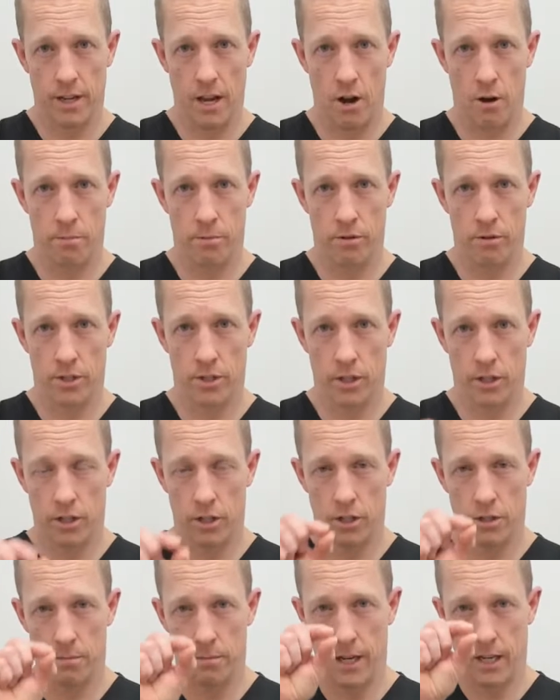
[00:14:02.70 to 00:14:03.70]
scalpel to
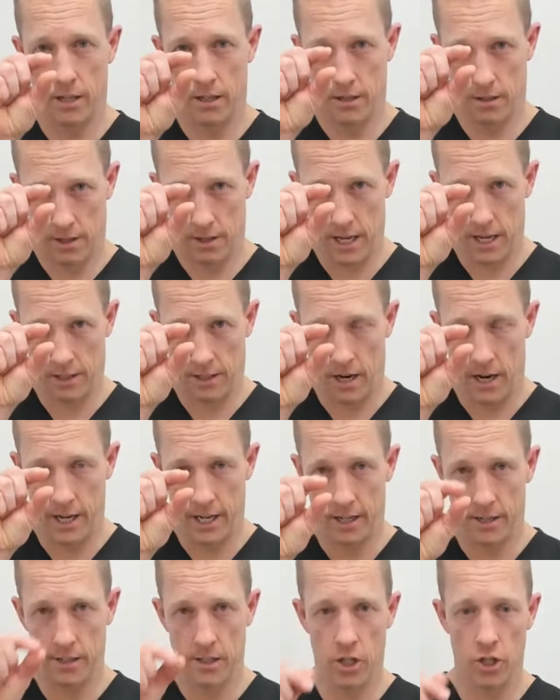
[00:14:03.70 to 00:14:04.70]
just make a that
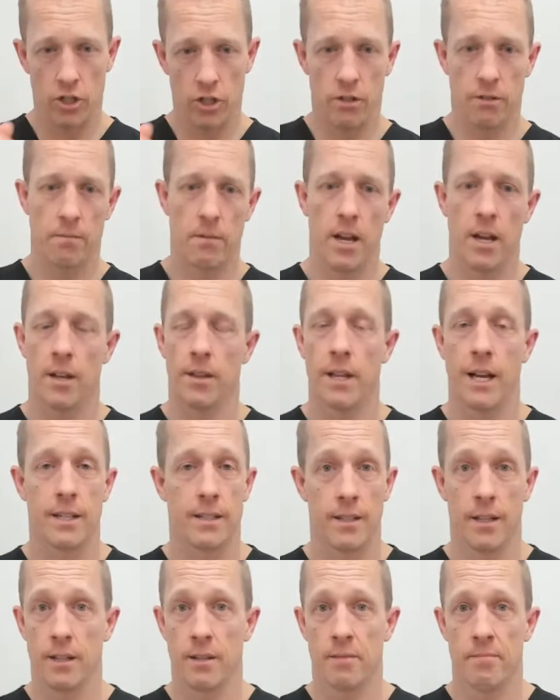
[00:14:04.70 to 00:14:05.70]
tiny incision, and
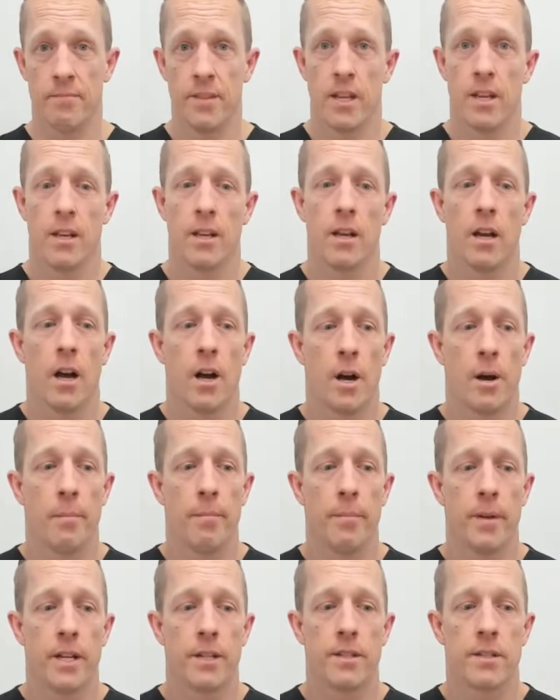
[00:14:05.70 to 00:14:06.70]
that's it.
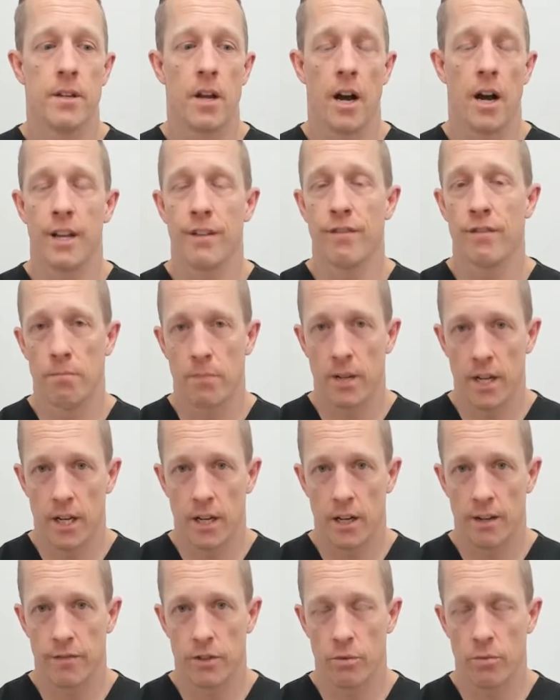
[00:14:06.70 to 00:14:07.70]
Um, it's not even big
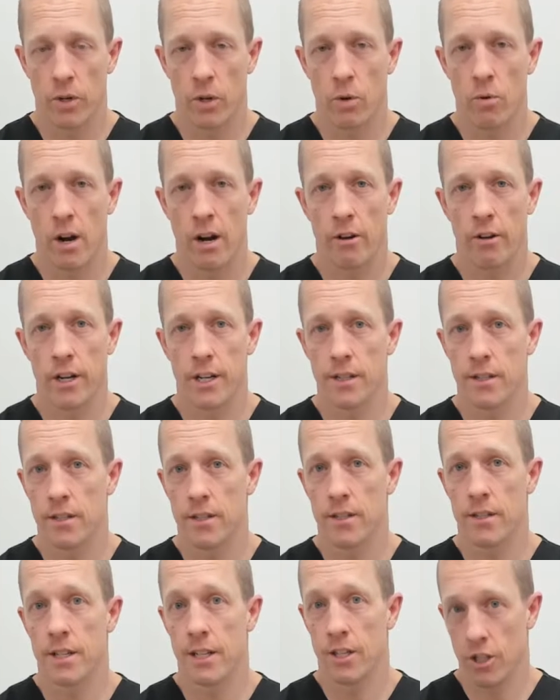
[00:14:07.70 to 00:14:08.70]
enough to require any
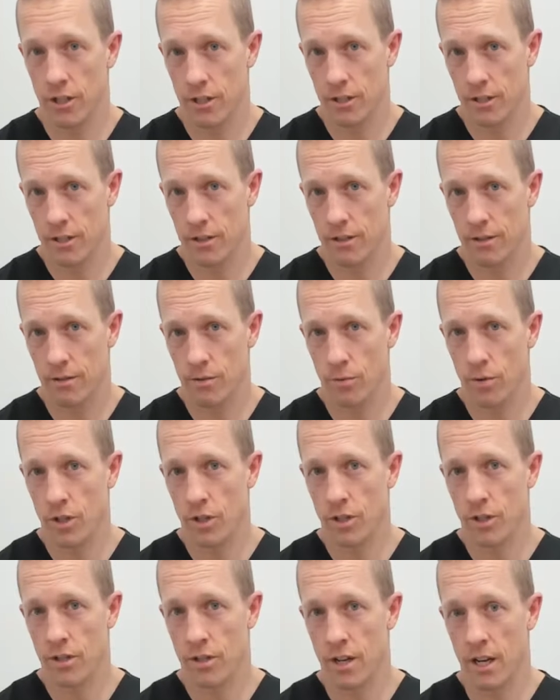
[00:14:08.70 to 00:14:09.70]
stitches,
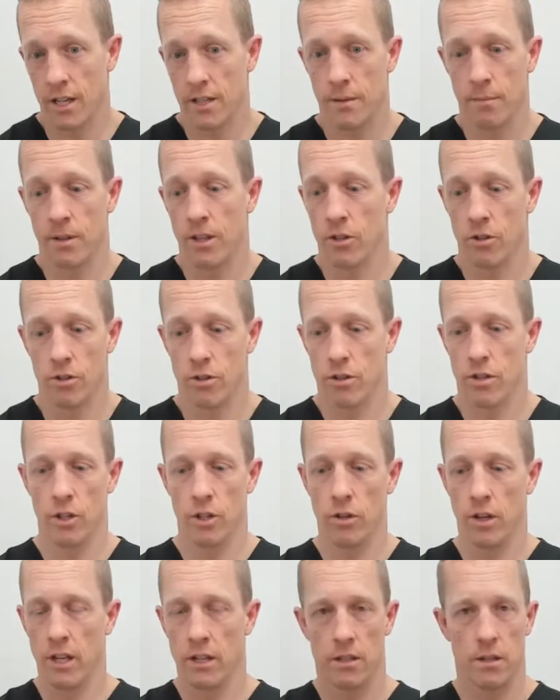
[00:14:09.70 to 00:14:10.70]
which is nice. I mean, there's
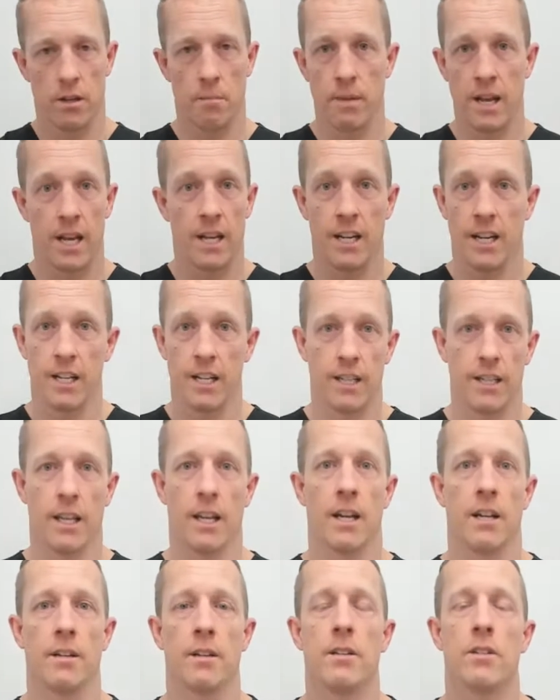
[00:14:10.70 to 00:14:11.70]
you get a band aid at the
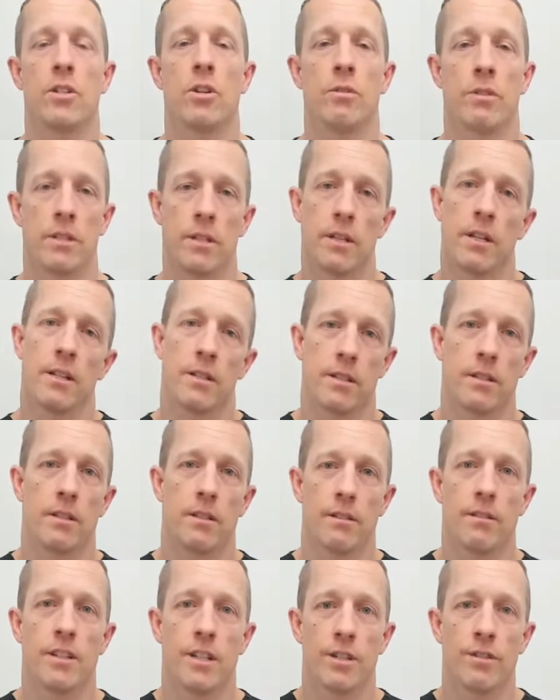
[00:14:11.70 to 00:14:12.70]
end, so it's
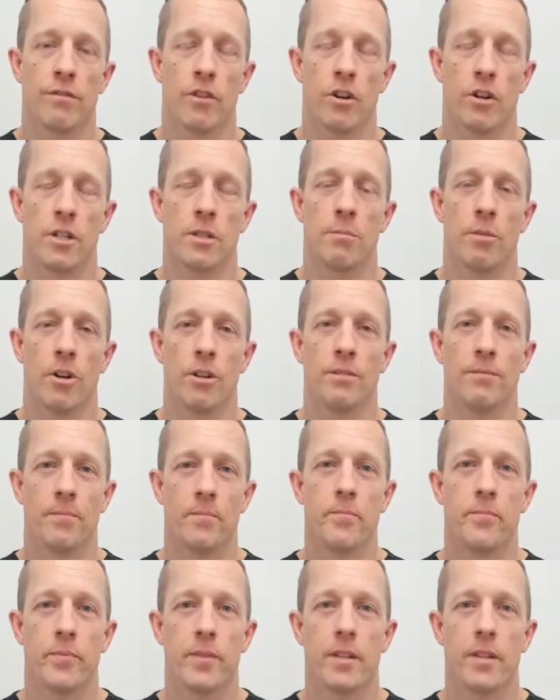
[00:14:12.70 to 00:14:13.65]
it's it's very small.